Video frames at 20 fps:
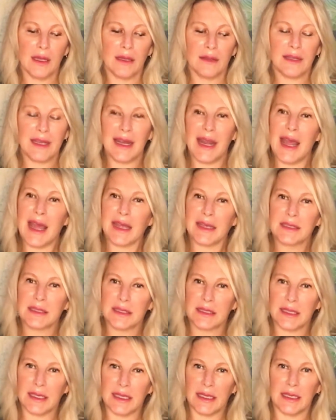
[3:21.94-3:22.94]
The next
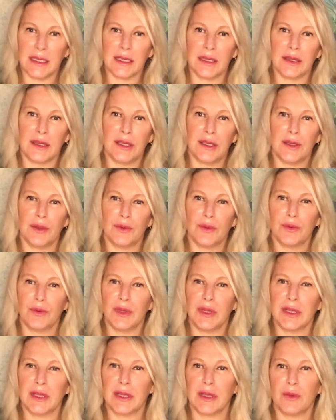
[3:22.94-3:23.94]
thing that
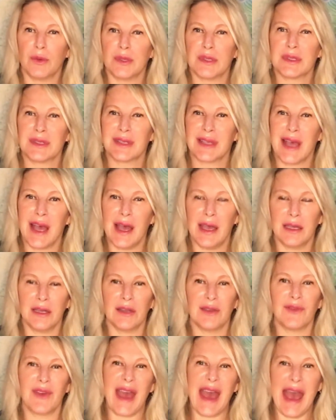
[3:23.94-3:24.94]
really was kind
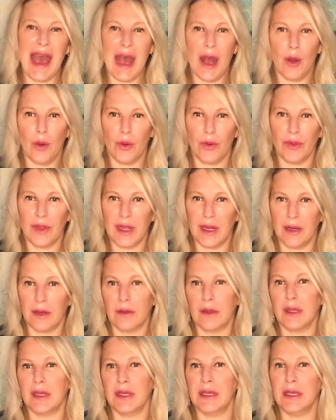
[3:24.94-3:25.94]
of out there
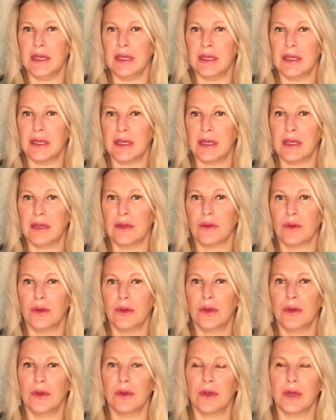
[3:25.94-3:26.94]
that he did,
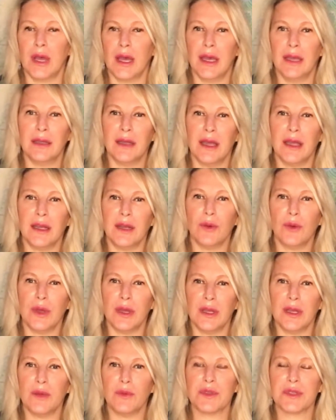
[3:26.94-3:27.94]
and
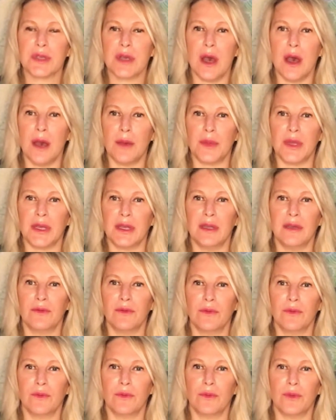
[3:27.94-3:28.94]
it was common, if
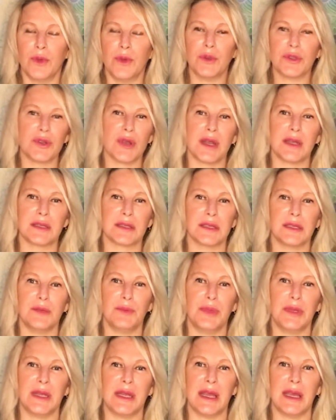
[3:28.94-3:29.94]
we were trying to sleep
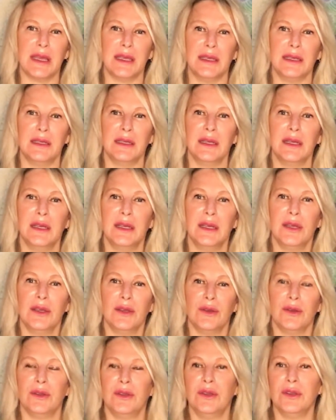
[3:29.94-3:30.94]
at night,
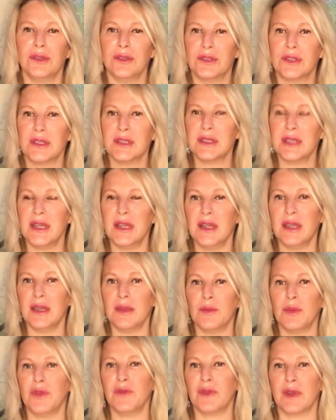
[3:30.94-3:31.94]
you'd just hear
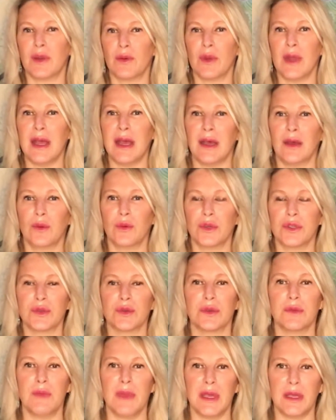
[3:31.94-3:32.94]
him moving around, which
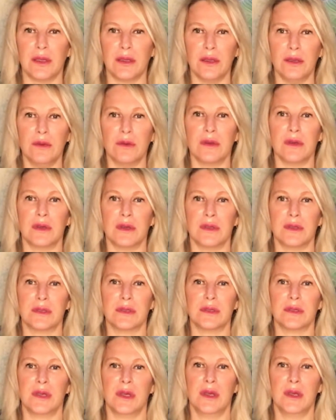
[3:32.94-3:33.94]
would make you
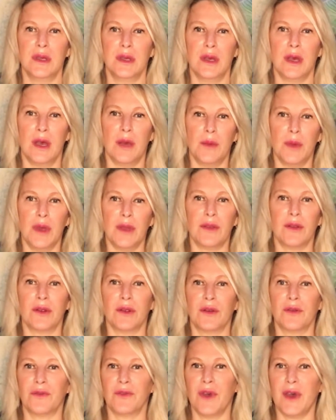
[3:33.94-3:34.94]
as a mother
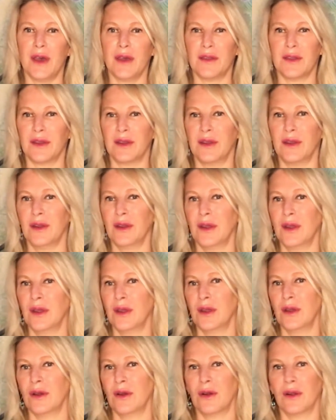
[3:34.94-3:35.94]
or a father
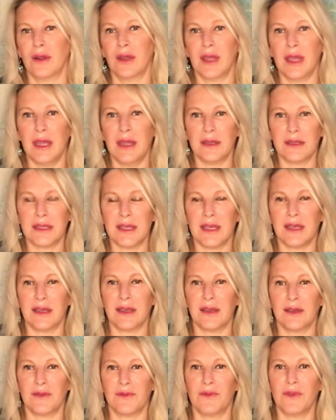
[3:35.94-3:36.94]
or a
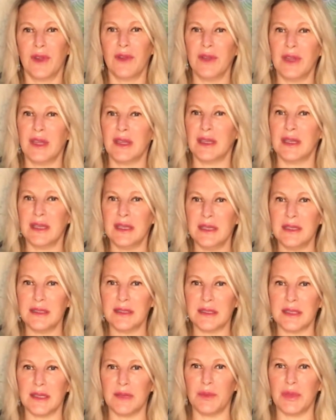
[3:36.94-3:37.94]
caretaker very
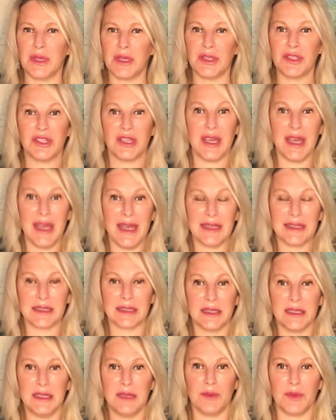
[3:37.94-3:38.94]
uneasy, because you can't
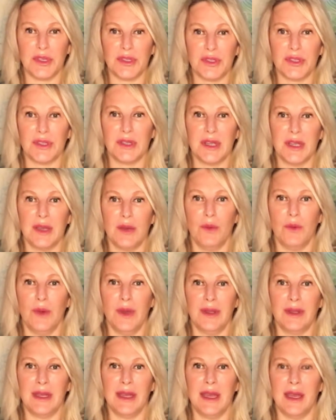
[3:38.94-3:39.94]
sleep, because you're thinking,
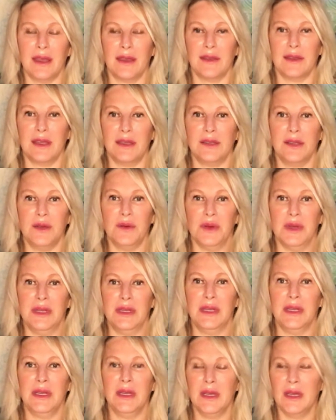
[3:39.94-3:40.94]
what the heck are they doing?
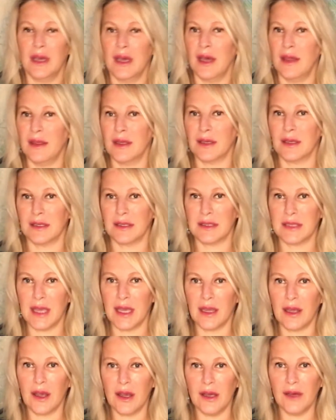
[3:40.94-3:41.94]
Are they going to
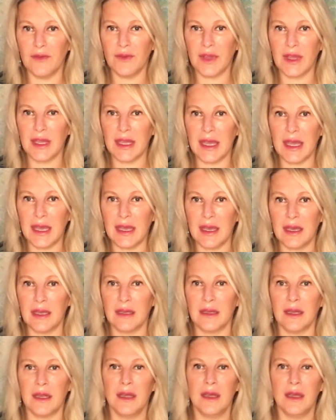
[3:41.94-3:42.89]
take off again?